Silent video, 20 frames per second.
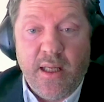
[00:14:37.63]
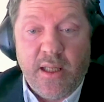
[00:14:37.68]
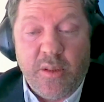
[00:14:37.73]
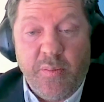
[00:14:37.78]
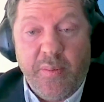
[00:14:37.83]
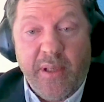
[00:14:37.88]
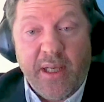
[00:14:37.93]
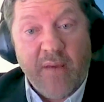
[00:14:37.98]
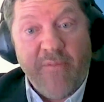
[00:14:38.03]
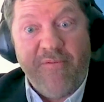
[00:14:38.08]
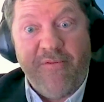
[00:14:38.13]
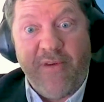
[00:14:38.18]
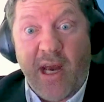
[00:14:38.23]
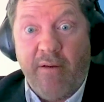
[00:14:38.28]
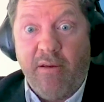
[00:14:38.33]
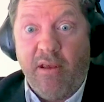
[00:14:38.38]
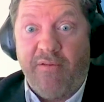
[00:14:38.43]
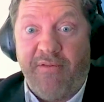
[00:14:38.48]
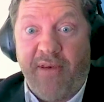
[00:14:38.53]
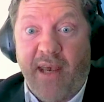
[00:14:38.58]
to become
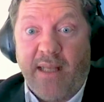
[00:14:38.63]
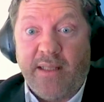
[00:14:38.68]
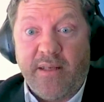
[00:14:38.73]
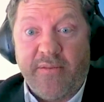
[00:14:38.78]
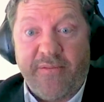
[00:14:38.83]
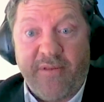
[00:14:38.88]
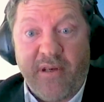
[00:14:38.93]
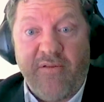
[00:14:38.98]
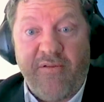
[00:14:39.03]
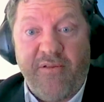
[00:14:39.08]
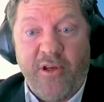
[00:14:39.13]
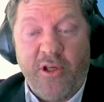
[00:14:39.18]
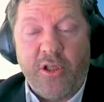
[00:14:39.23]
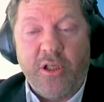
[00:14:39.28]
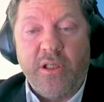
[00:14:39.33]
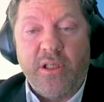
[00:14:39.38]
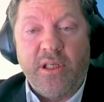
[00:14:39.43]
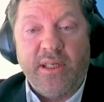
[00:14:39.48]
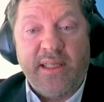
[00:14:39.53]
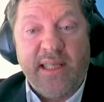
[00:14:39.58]
very effective and
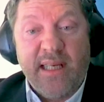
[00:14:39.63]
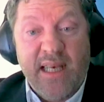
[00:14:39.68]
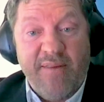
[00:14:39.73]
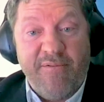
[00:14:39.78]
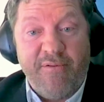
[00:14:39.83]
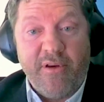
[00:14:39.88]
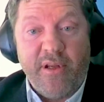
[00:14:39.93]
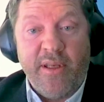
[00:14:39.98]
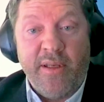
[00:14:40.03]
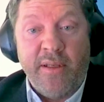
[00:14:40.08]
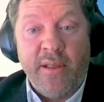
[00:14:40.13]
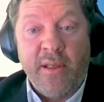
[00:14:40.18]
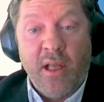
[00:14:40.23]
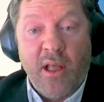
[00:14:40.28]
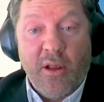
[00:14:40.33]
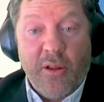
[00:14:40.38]
efficient at delivering